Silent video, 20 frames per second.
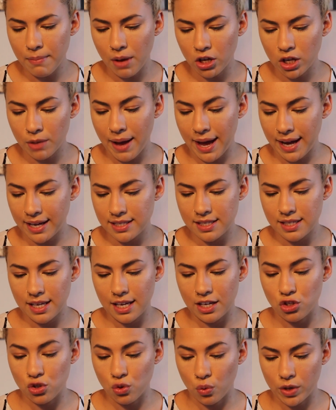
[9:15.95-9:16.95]
Malcolm X
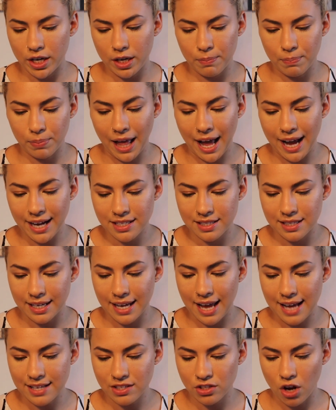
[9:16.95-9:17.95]
exhorted Blacks to
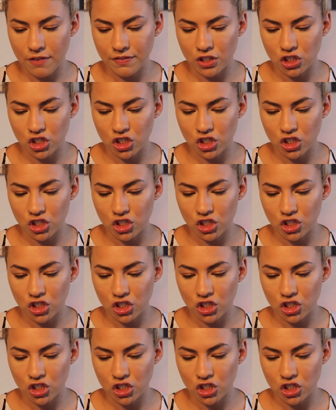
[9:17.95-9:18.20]
cast off